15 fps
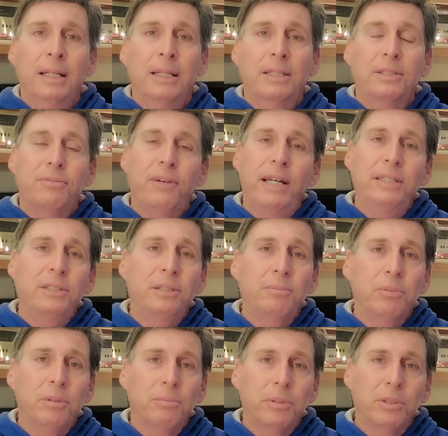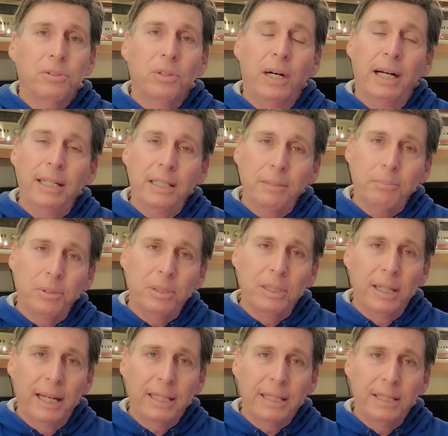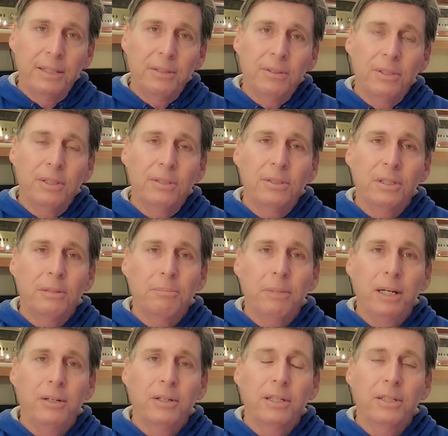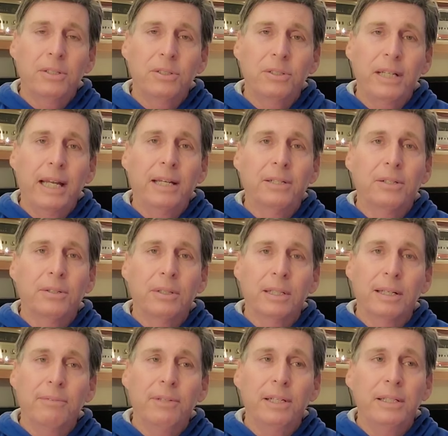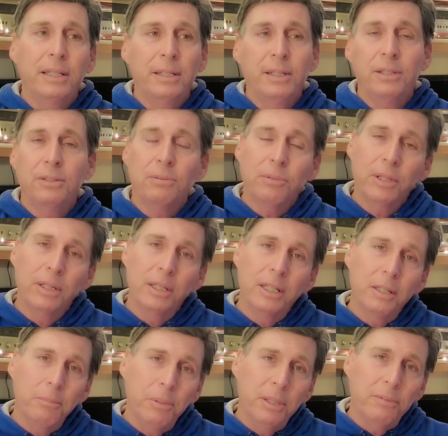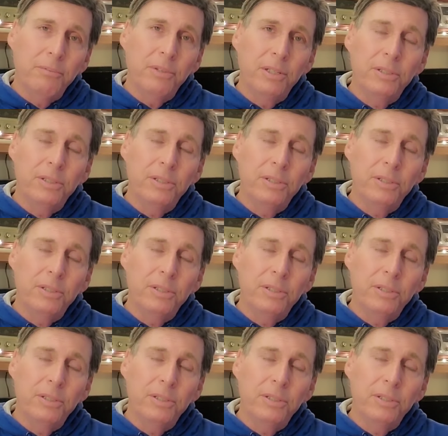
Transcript: Let's face it, what we're trying to protect here is an American standard of living that has really been